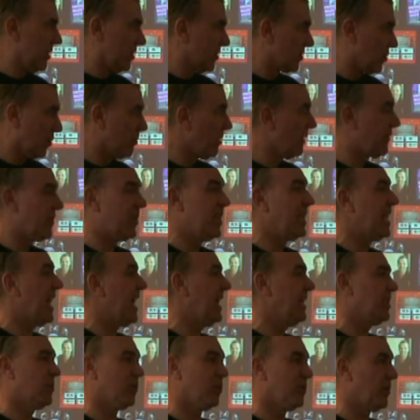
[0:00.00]
has come off the
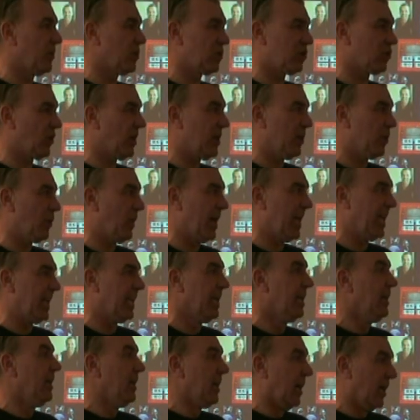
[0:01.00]
inhalers almost straight
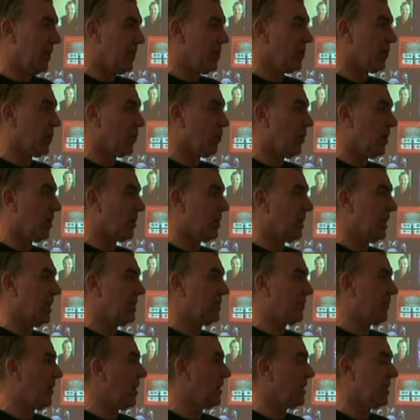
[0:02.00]
away, and the other one
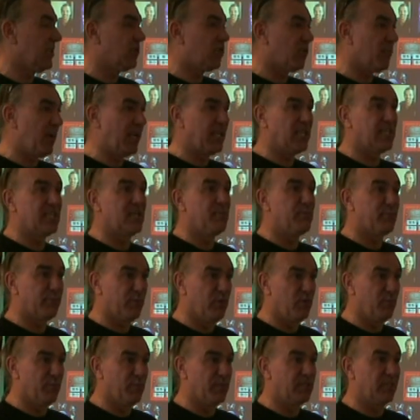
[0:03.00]
is finding tremendous
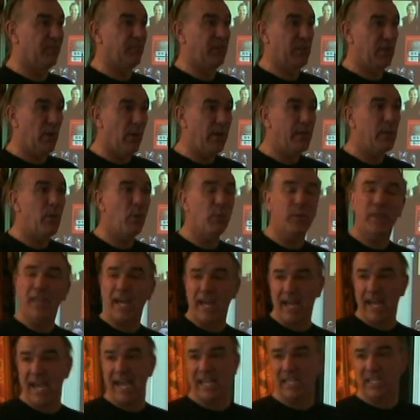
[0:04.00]
improvements. If you know anyone with
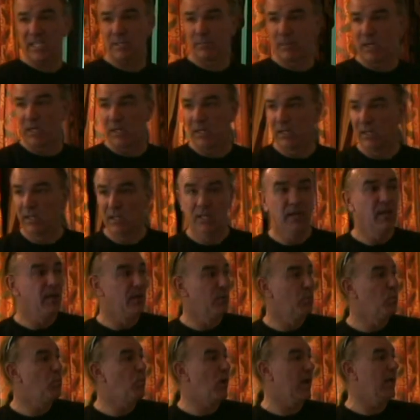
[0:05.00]
that asthma,
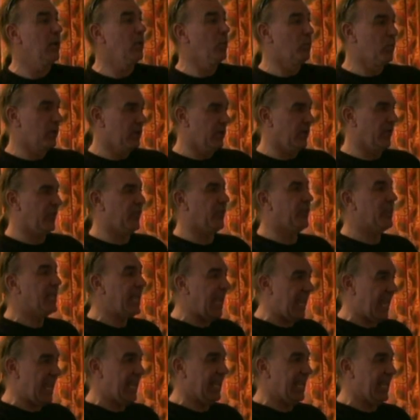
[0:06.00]
well worth
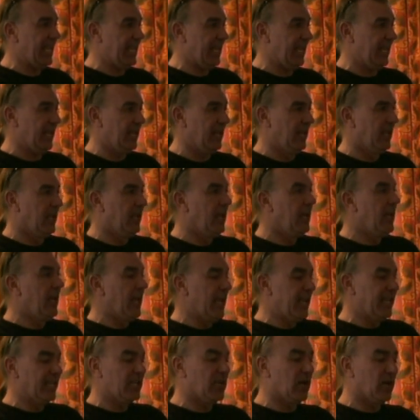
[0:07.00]
getting it.
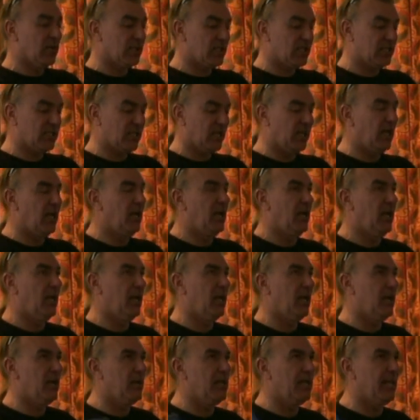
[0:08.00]
It costs, when
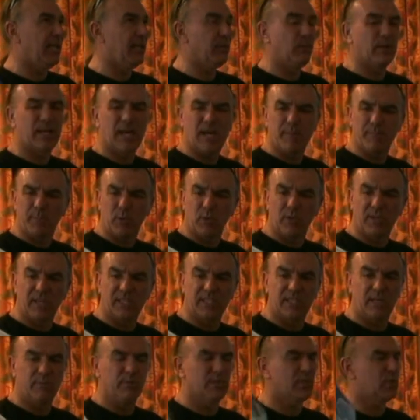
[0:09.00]
I bought
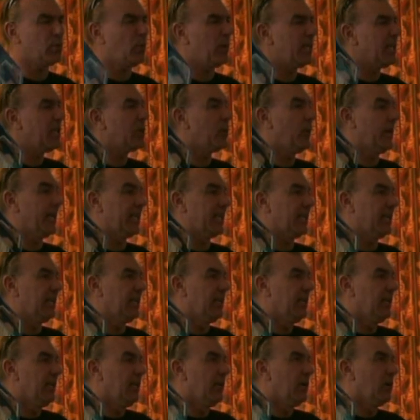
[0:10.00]
this, it was 20 quid,
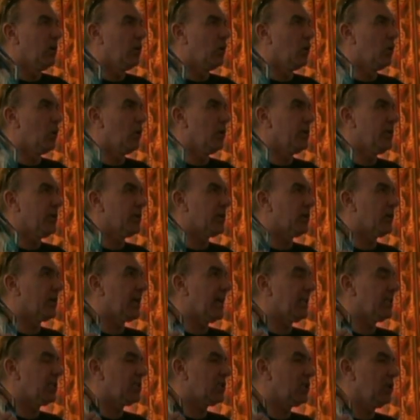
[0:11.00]
or you
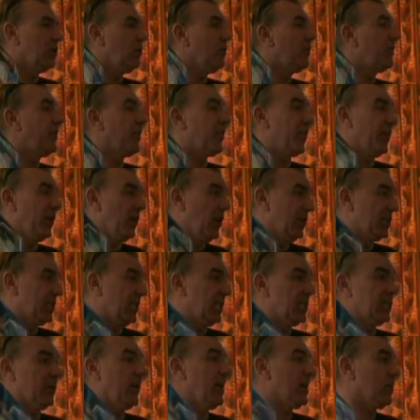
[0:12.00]
could get two for
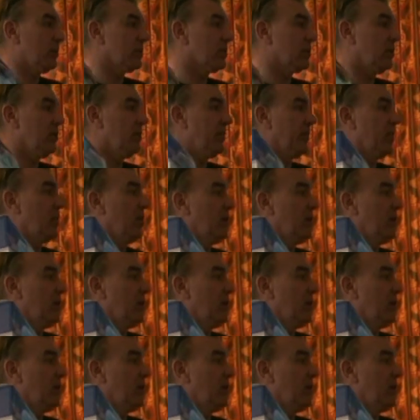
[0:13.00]
30, so I got two for